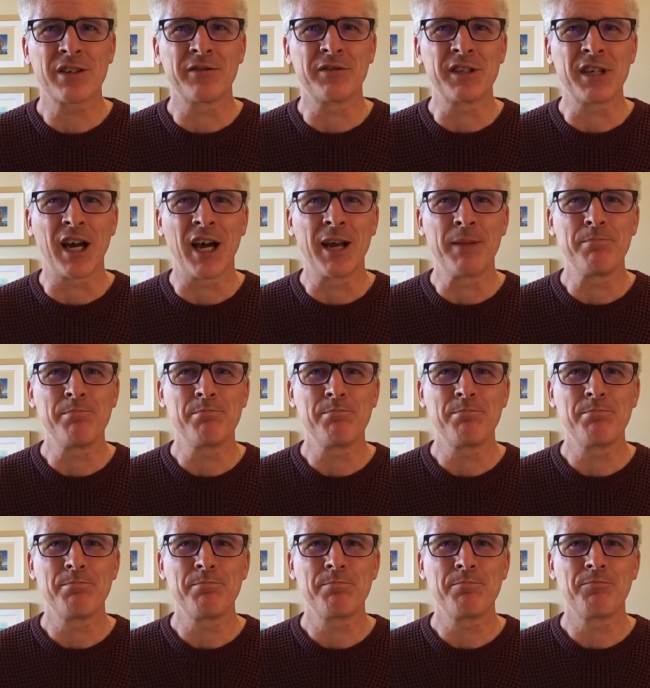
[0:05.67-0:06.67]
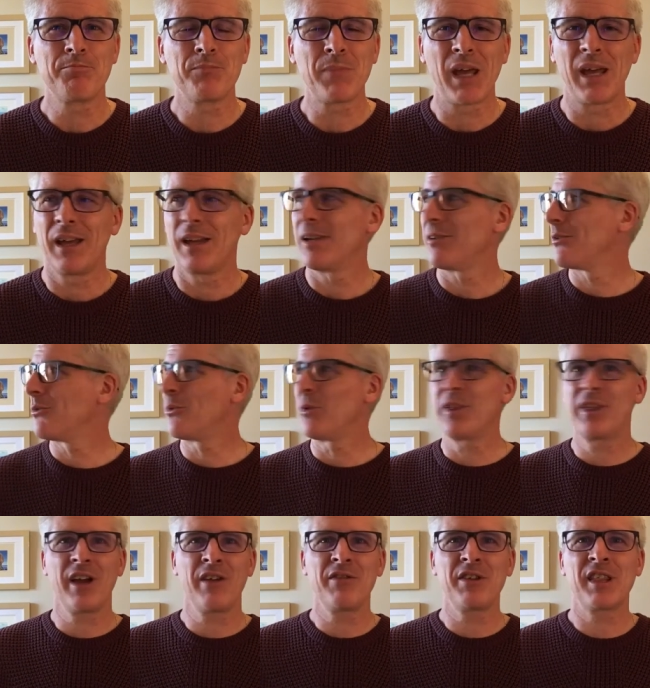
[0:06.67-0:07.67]
of time?
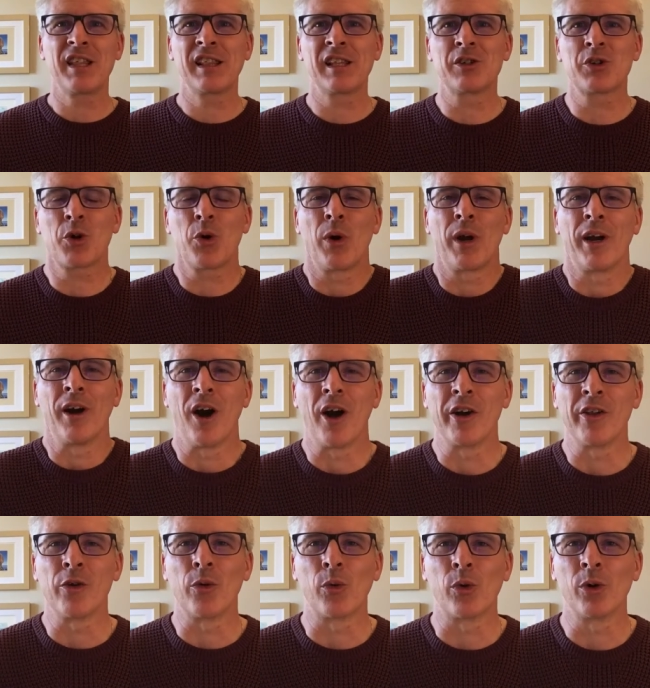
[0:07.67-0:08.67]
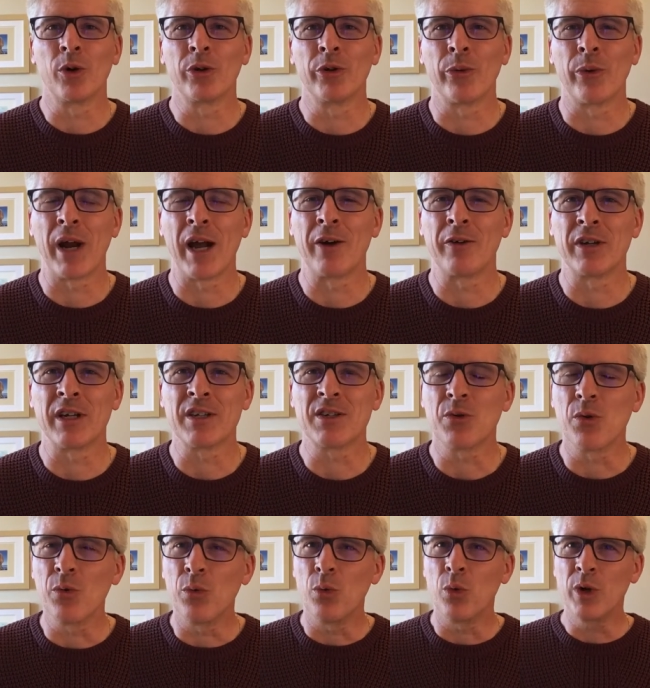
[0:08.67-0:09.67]
With everything that's going on in the world around us,
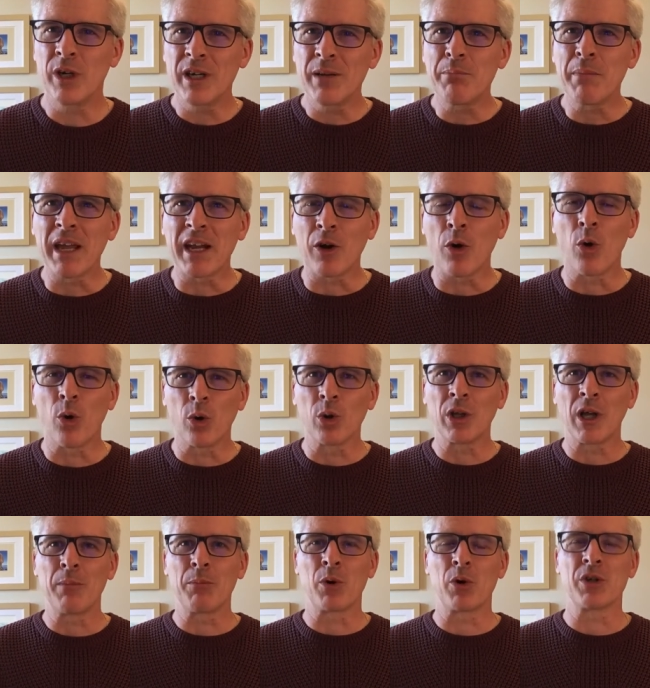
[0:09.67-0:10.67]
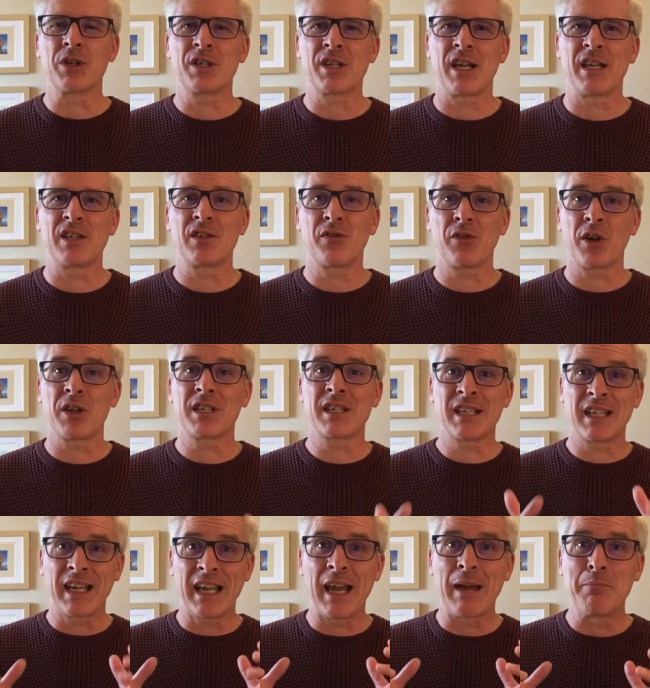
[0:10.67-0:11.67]
wouldn't it make a whole lot more sense for us to
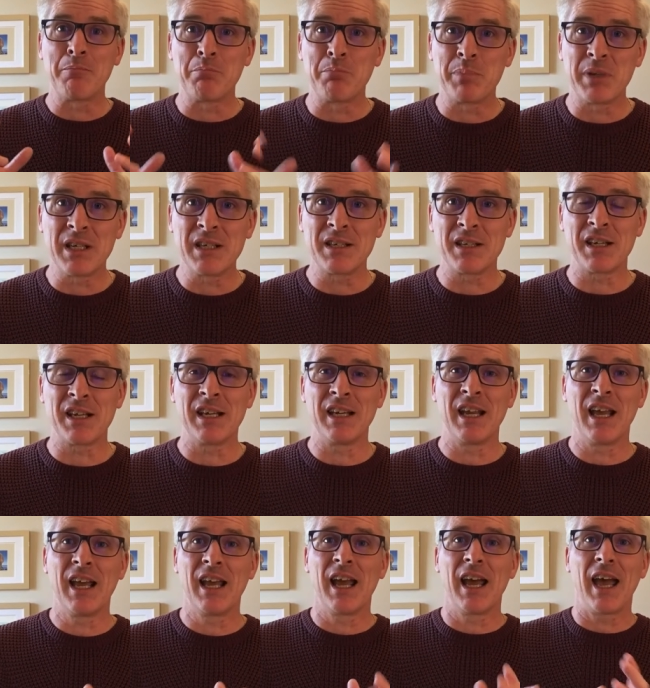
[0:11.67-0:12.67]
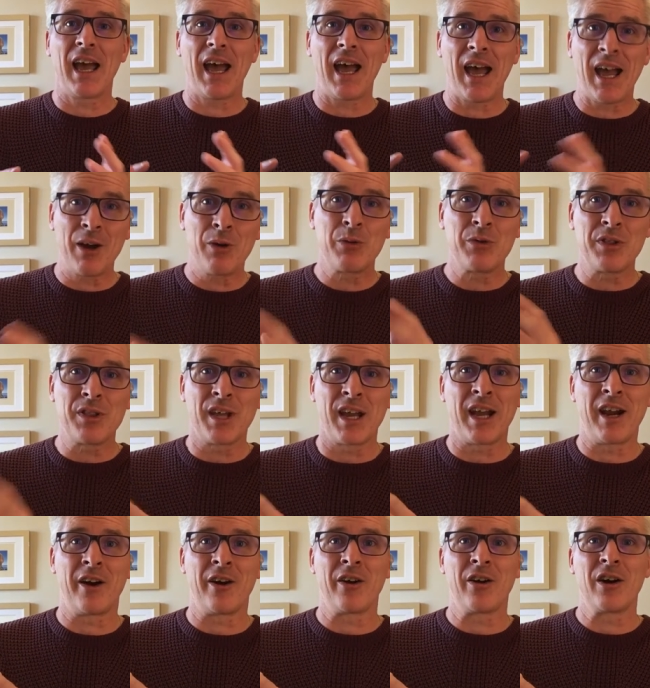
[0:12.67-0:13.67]
get busy out
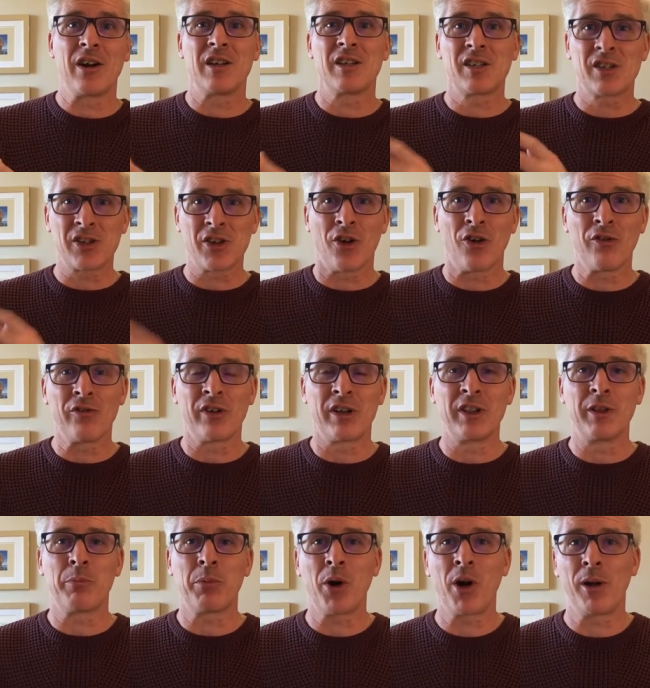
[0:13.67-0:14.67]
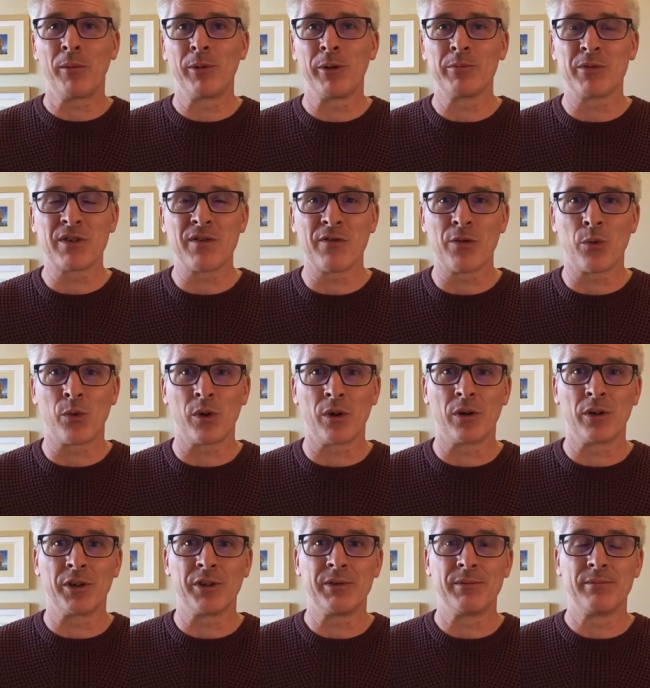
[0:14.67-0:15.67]
there solving the problems of the
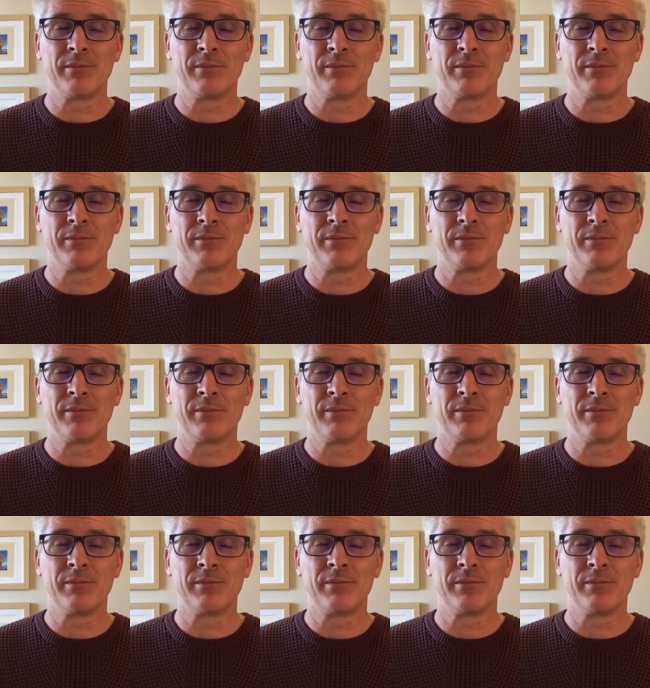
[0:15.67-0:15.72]
world?